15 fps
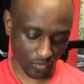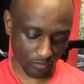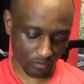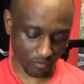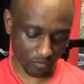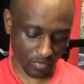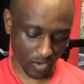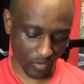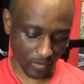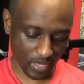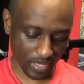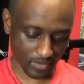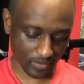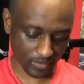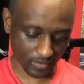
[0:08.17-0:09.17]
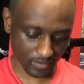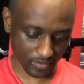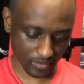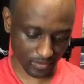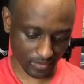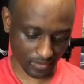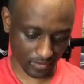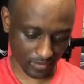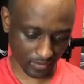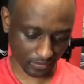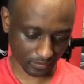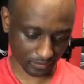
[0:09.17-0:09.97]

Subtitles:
moments.